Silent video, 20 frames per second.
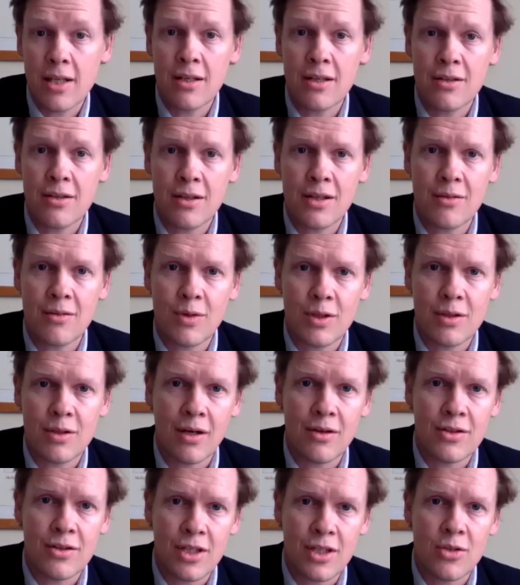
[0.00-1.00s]
in the
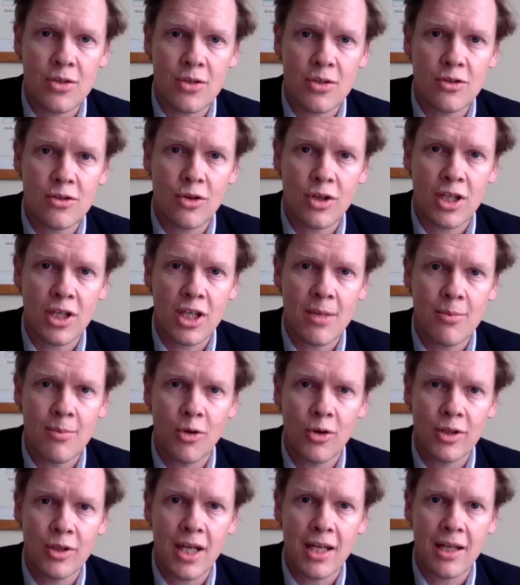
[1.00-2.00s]
current situation, you've got to keep
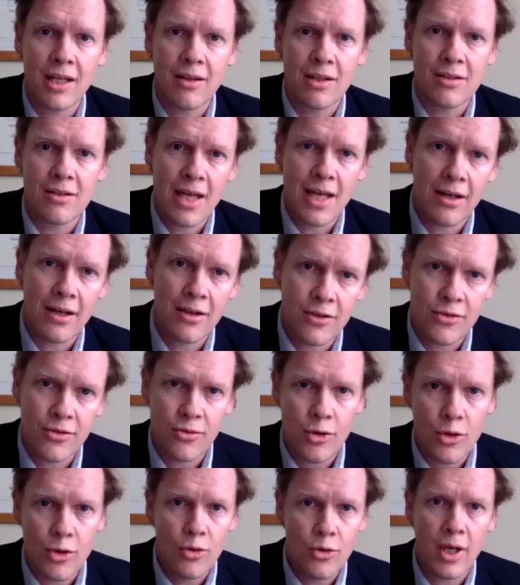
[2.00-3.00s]
on getting the talent
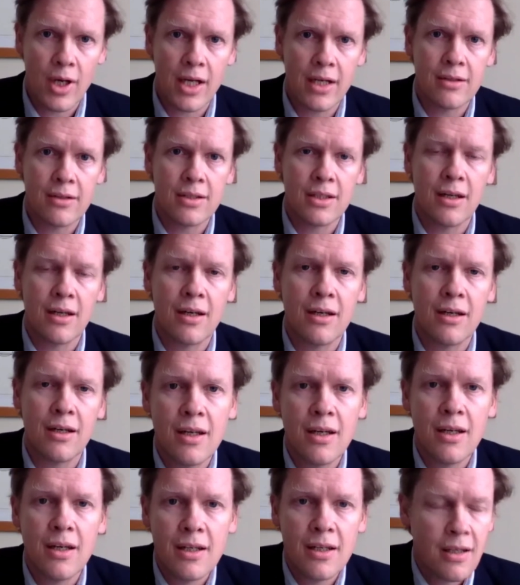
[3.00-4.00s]
through and
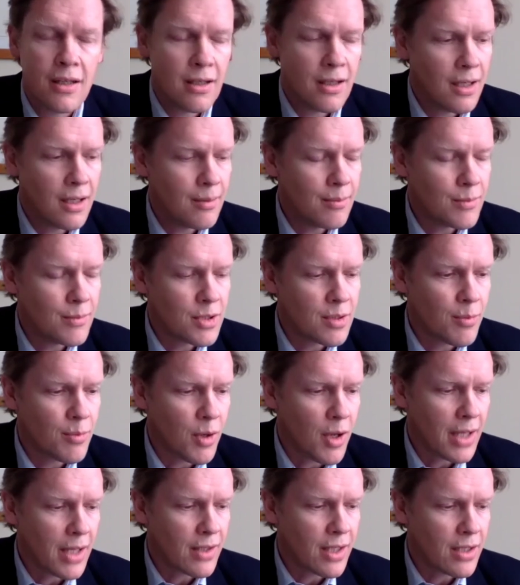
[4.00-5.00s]

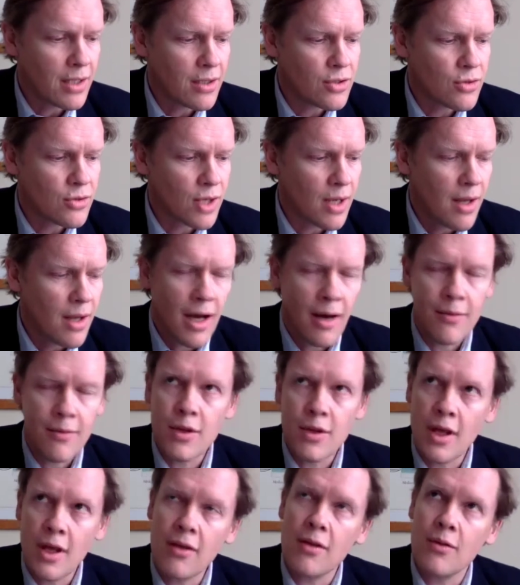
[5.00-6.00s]
supplying the industry.
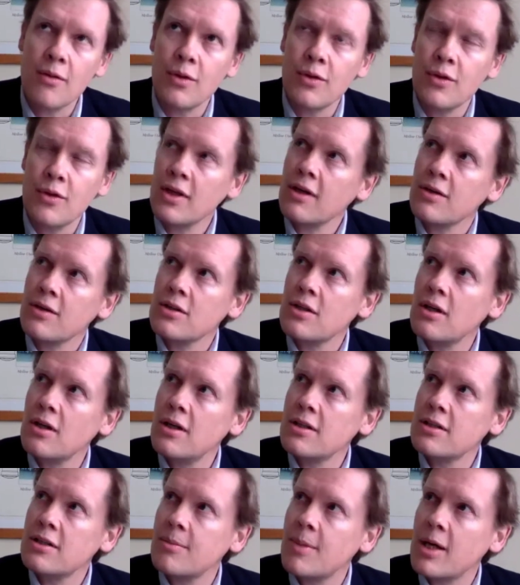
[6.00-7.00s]
The other thing I was going to
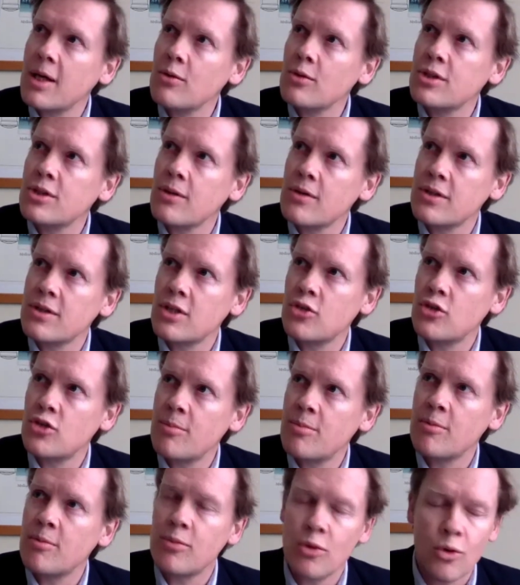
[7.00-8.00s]
ask about also is the trip
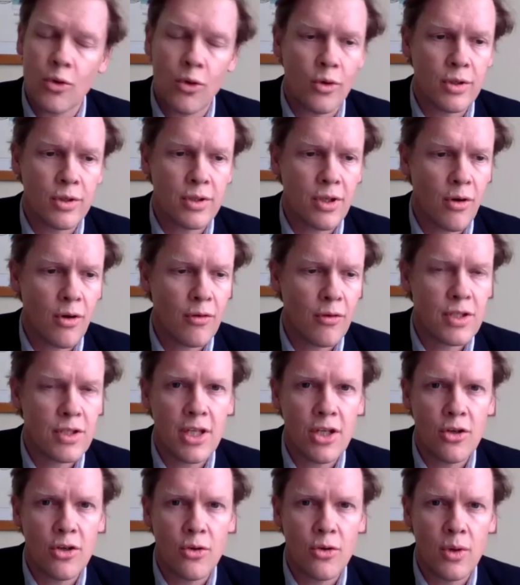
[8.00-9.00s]
abroad. You know, obviously
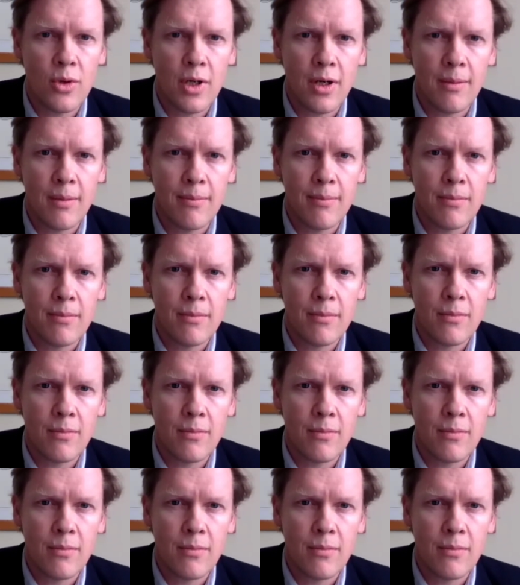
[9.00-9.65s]
you